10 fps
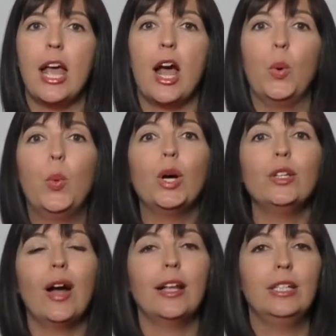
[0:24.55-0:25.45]
What
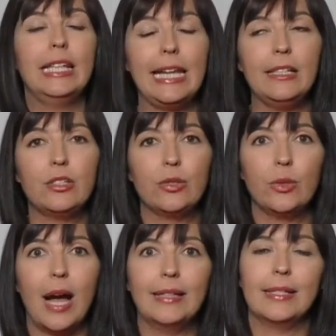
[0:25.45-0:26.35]
do I need
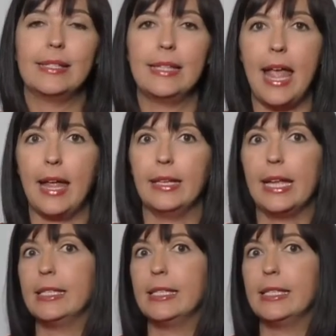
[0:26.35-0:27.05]
to understand?